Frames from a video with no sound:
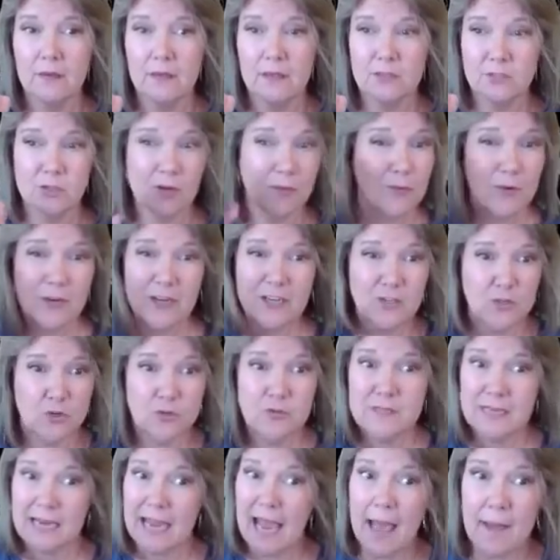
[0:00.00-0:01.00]
So I'm going to
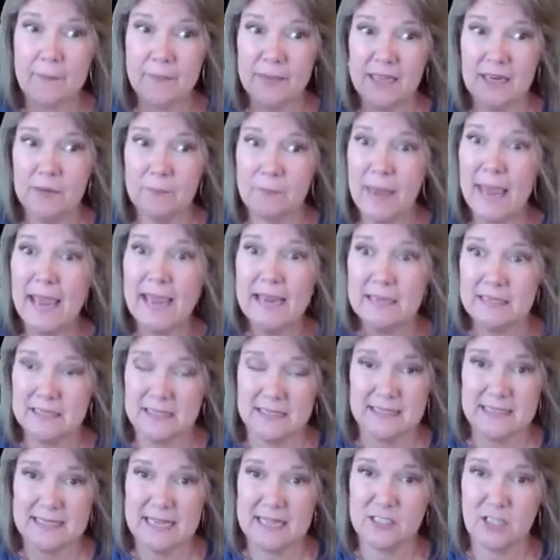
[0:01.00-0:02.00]
use a copy and a paste
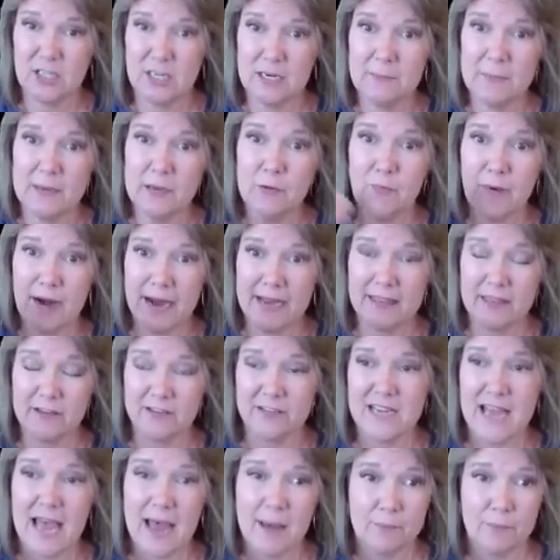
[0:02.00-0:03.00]
because that's going to be right at the
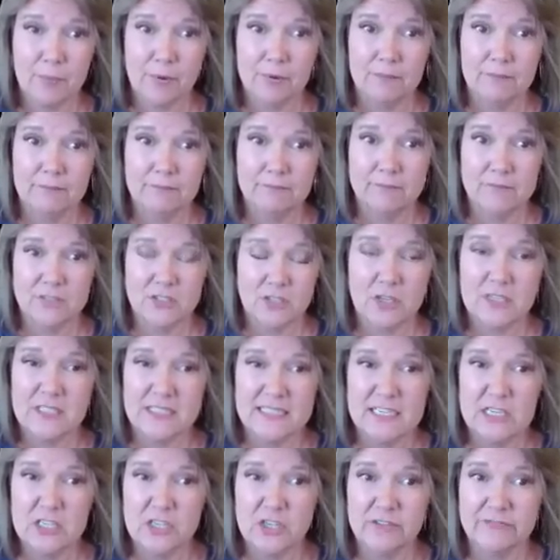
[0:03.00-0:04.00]
top. It's going to
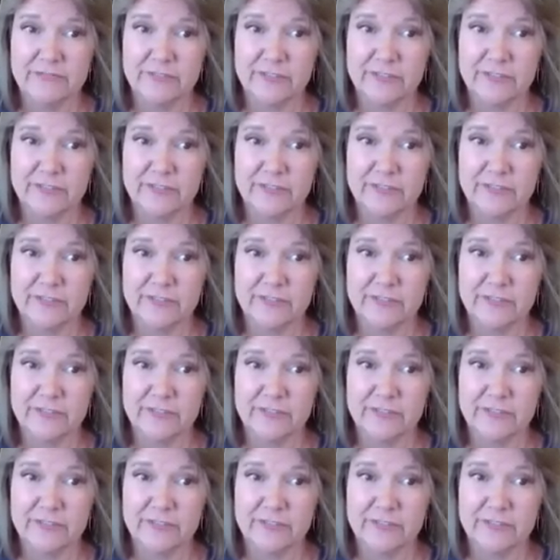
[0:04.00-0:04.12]
stitch it